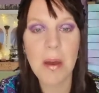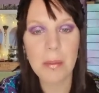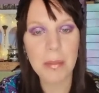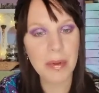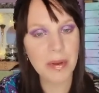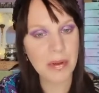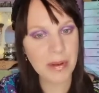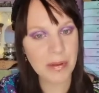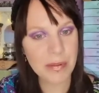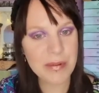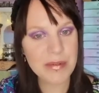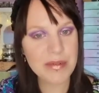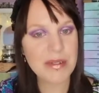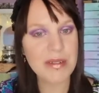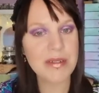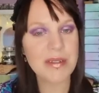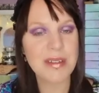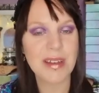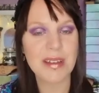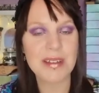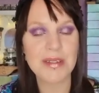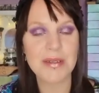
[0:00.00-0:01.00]
But I will do
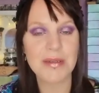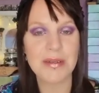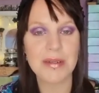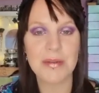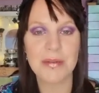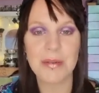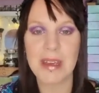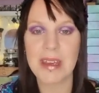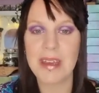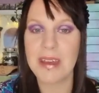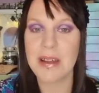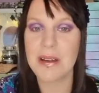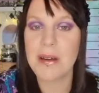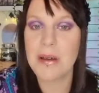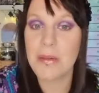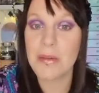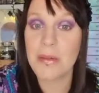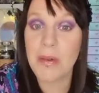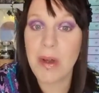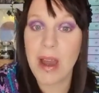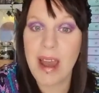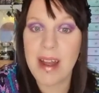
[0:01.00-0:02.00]
that during the week and I
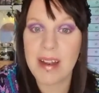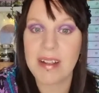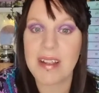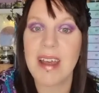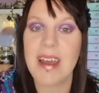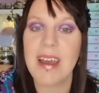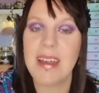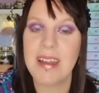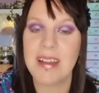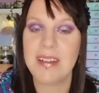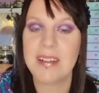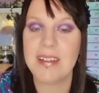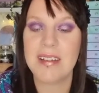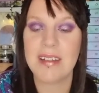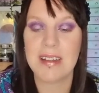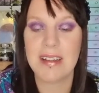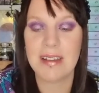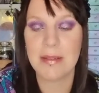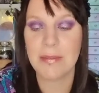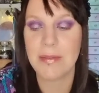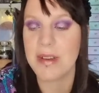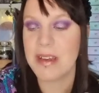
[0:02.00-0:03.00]
will add that into
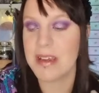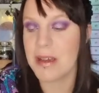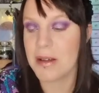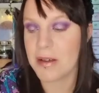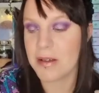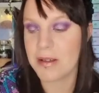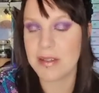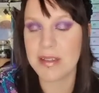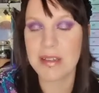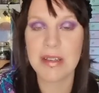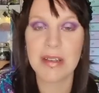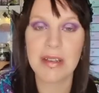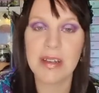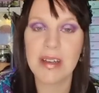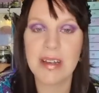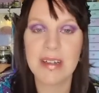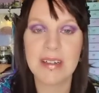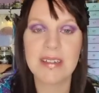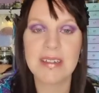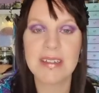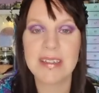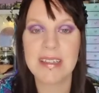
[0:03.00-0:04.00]
this video so you
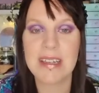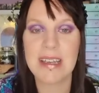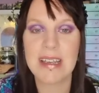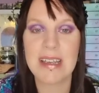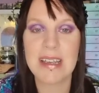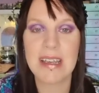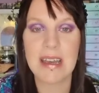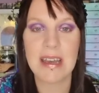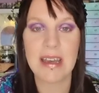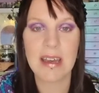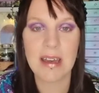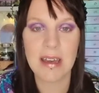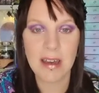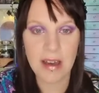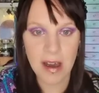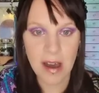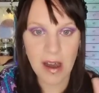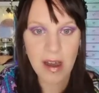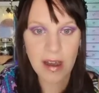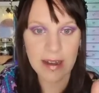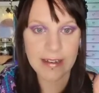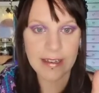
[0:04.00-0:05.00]
can see
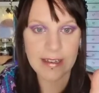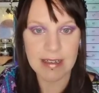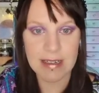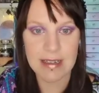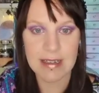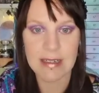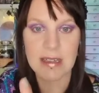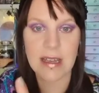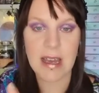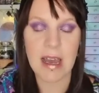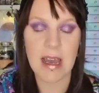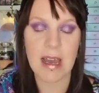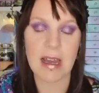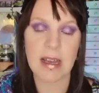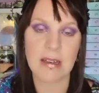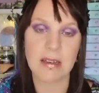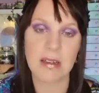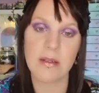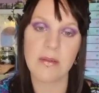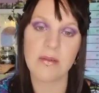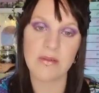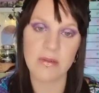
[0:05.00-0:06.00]
I did add
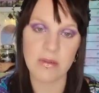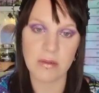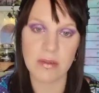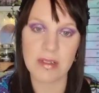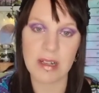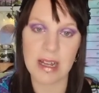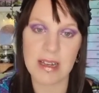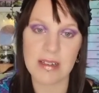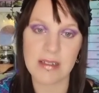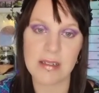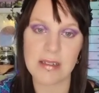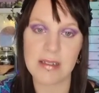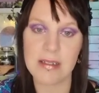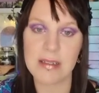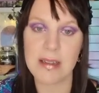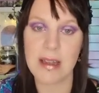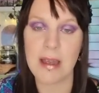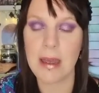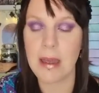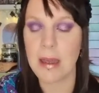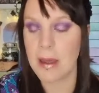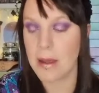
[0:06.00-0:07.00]
false lashes.
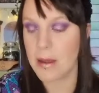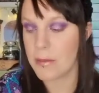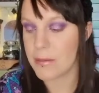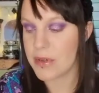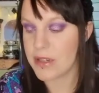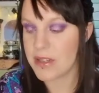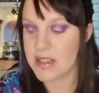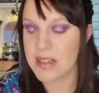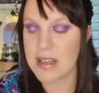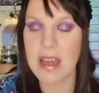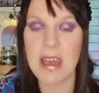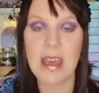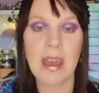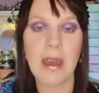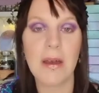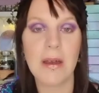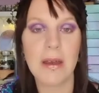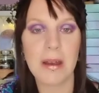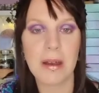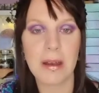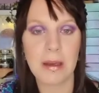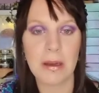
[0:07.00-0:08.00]
But today I'm
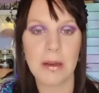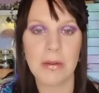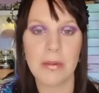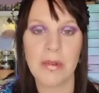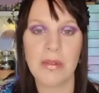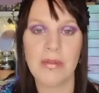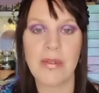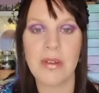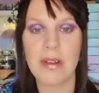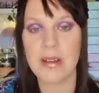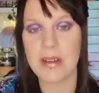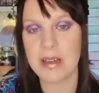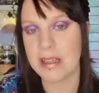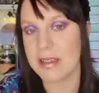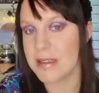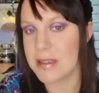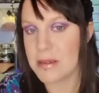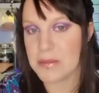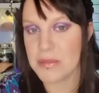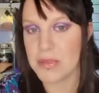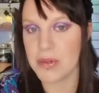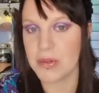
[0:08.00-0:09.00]
going to go with a nice
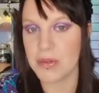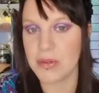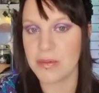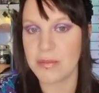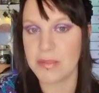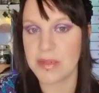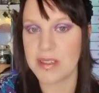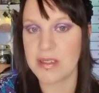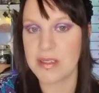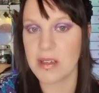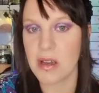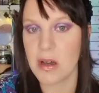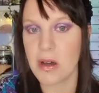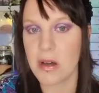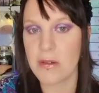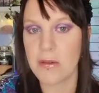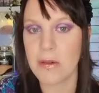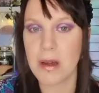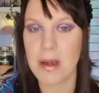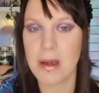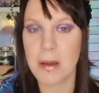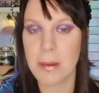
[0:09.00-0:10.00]
simple
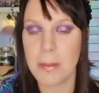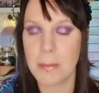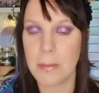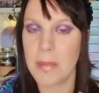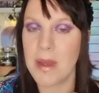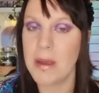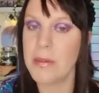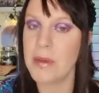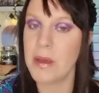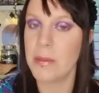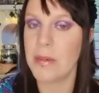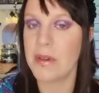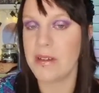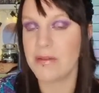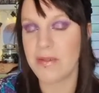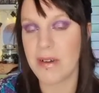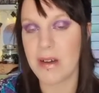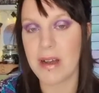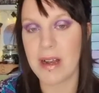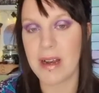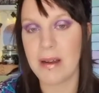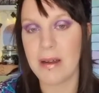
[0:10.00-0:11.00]
mascara, maybe a bit of
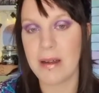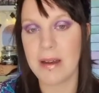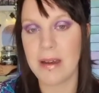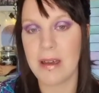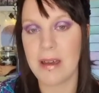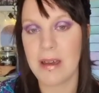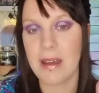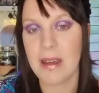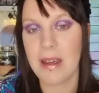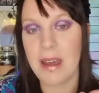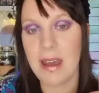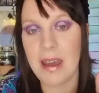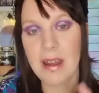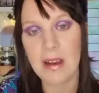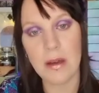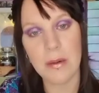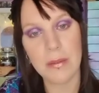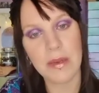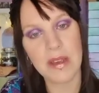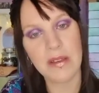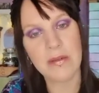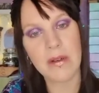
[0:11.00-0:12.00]
eyeliner, and
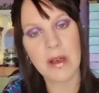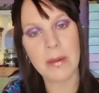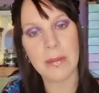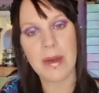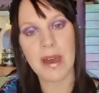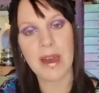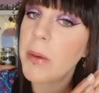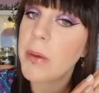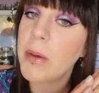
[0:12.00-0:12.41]
I'll be right back.